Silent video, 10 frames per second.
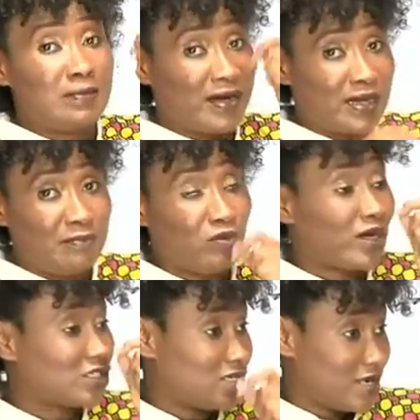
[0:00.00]
They might not be
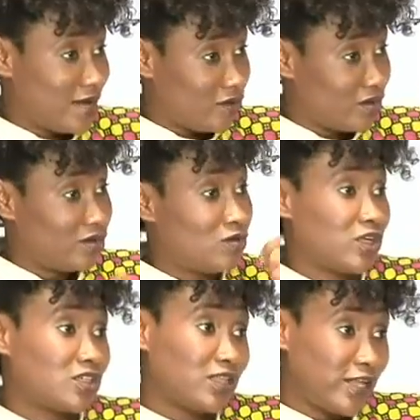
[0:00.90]
watching now, they
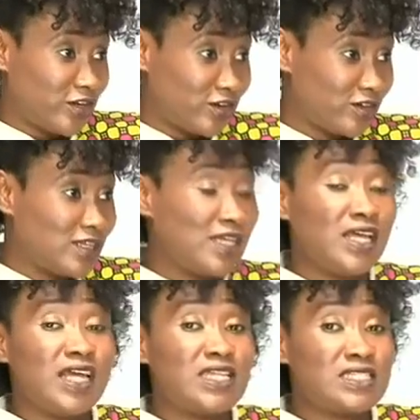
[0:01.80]
watch later.
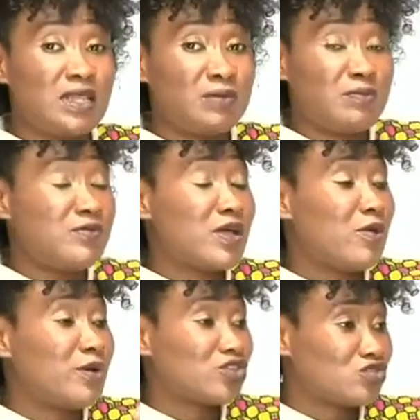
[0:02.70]
It's maybe a
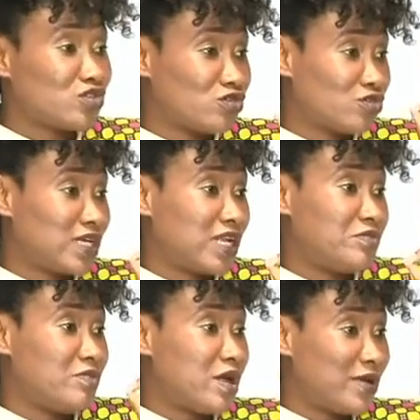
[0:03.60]
baby or bit no,
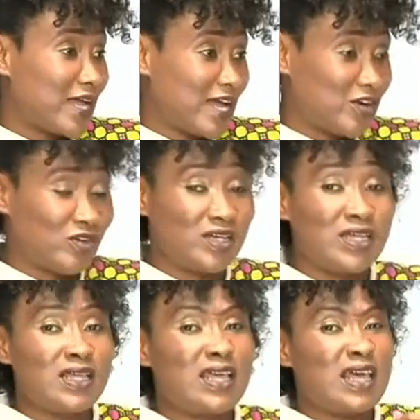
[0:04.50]
and a baby or bit cano.
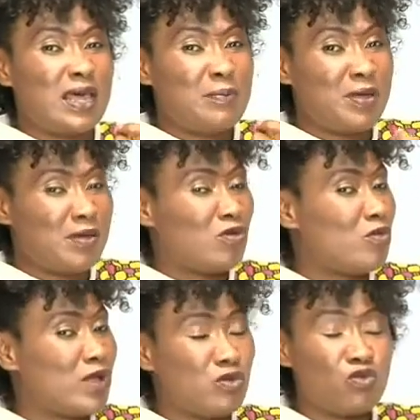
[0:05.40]

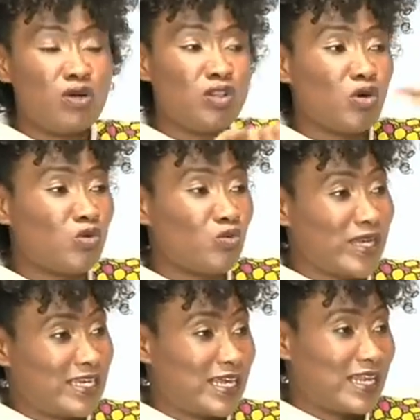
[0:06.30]
It'll go a long
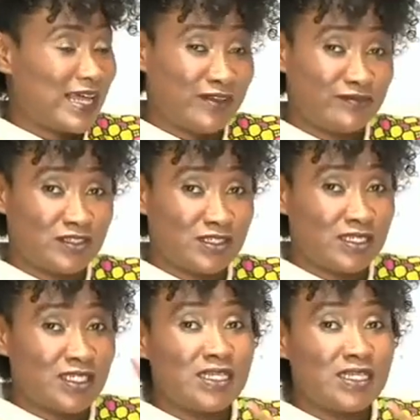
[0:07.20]
way in their lives.